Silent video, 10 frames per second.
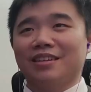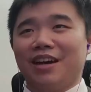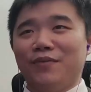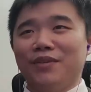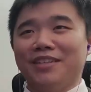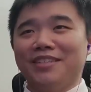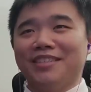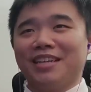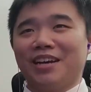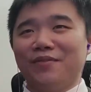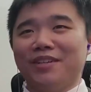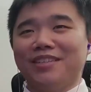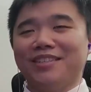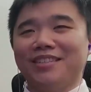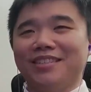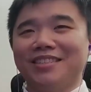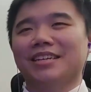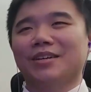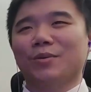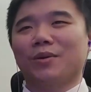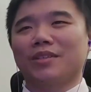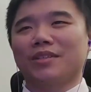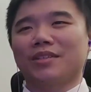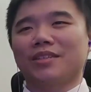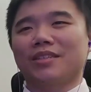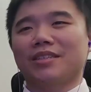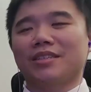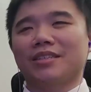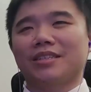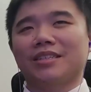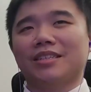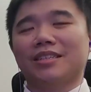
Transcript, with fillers: Confidence, confidence. What? Who let the kid